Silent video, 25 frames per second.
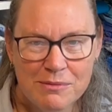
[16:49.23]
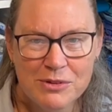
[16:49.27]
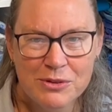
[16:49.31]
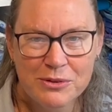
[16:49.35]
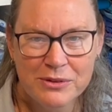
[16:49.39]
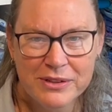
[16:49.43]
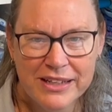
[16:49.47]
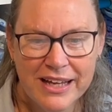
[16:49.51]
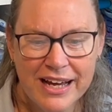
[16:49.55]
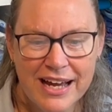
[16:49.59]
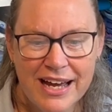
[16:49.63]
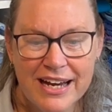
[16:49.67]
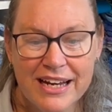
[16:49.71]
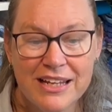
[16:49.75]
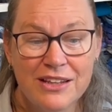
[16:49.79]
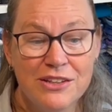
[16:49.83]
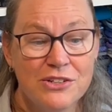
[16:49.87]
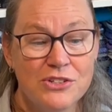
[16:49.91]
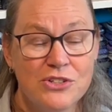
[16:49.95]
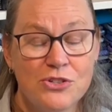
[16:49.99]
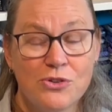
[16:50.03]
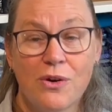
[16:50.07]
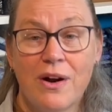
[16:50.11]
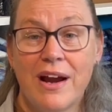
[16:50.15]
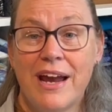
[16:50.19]
doing that, and the
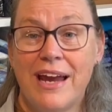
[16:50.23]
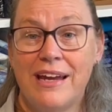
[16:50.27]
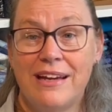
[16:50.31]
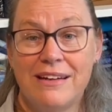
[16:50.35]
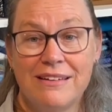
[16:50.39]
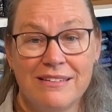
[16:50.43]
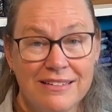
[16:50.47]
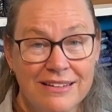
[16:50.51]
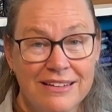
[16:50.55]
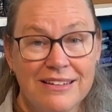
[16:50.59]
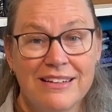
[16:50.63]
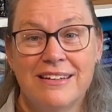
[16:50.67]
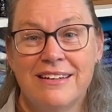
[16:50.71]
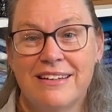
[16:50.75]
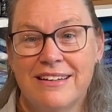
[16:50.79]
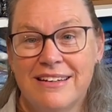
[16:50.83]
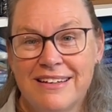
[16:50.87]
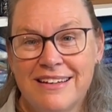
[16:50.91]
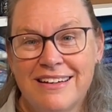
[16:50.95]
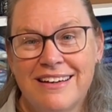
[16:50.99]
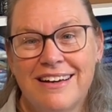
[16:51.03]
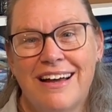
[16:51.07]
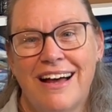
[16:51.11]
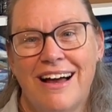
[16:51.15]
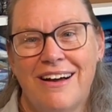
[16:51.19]
train
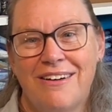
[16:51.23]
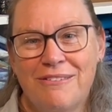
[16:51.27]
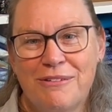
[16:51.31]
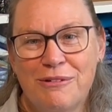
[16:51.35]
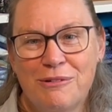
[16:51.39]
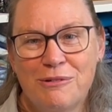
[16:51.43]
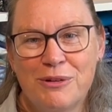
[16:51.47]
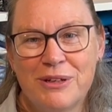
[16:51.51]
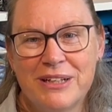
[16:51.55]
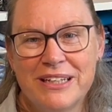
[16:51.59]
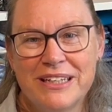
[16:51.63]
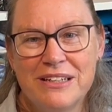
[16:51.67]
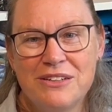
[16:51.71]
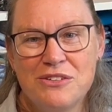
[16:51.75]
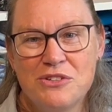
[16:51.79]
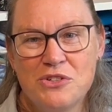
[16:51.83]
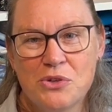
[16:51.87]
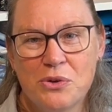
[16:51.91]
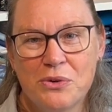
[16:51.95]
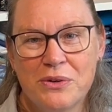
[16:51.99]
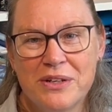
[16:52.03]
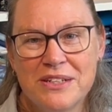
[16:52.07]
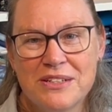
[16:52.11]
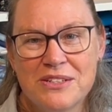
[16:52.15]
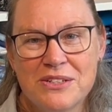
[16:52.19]
we really
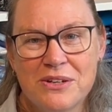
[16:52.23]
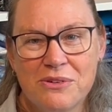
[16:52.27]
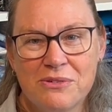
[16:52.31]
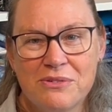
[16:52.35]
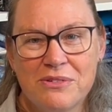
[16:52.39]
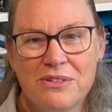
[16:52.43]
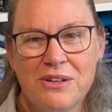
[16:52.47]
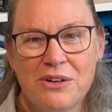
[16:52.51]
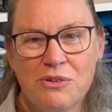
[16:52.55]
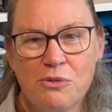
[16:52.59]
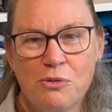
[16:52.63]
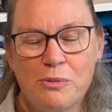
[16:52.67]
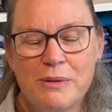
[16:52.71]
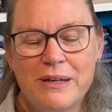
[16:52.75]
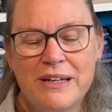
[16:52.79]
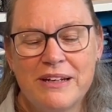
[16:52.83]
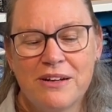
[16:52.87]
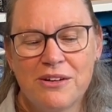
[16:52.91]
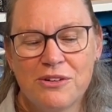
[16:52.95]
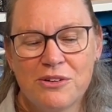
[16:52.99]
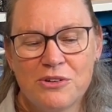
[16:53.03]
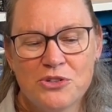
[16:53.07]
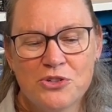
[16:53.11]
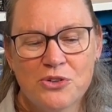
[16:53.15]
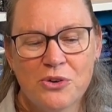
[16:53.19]
enjoyed. So there will be
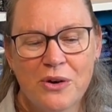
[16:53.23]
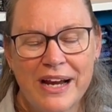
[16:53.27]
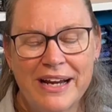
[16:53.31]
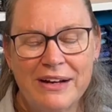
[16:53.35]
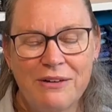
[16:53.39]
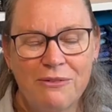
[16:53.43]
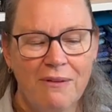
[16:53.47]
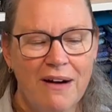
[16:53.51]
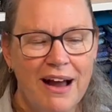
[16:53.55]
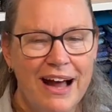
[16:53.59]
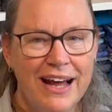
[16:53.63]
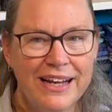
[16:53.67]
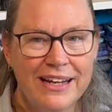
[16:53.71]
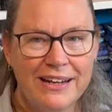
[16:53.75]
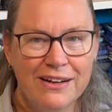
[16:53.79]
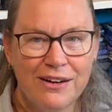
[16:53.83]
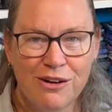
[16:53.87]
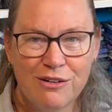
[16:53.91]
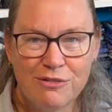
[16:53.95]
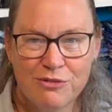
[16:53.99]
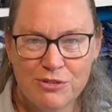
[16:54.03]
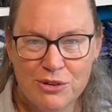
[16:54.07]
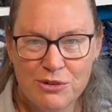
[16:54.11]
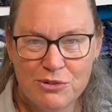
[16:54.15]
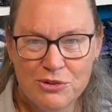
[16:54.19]
another train ride in
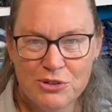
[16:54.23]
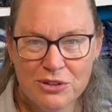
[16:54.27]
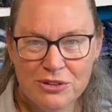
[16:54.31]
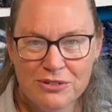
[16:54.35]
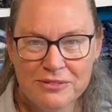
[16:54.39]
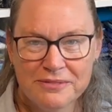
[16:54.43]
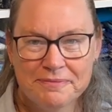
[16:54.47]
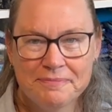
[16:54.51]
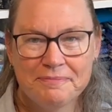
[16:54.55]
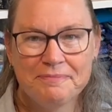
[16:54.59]
our future.